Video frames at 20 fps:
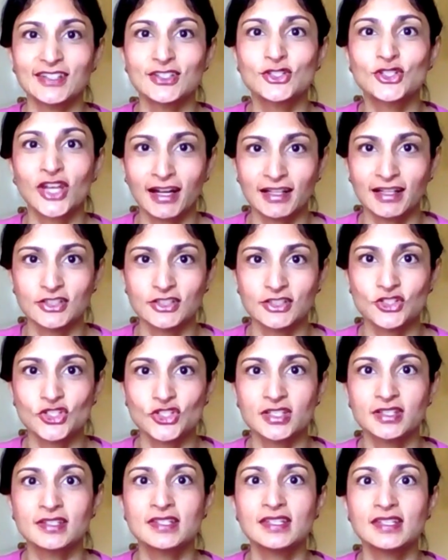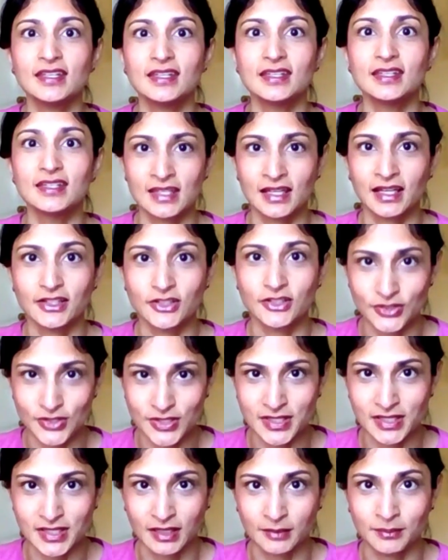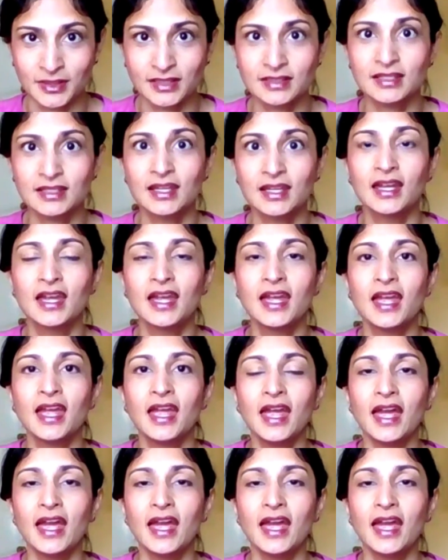created challenges is an understatement.